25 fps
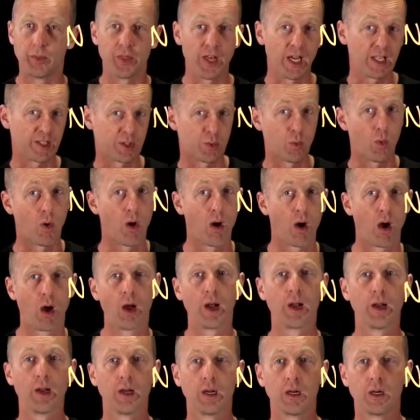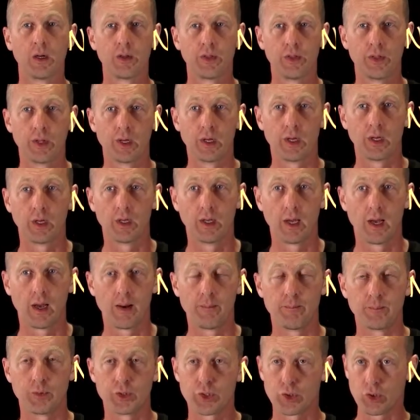That's why the
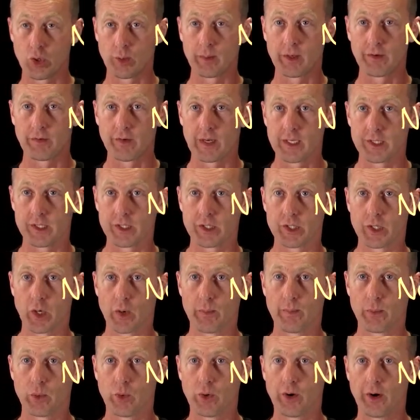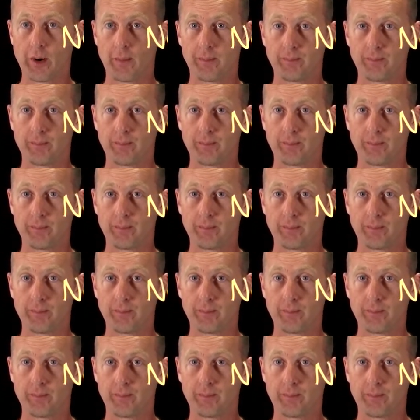storming phase is so important.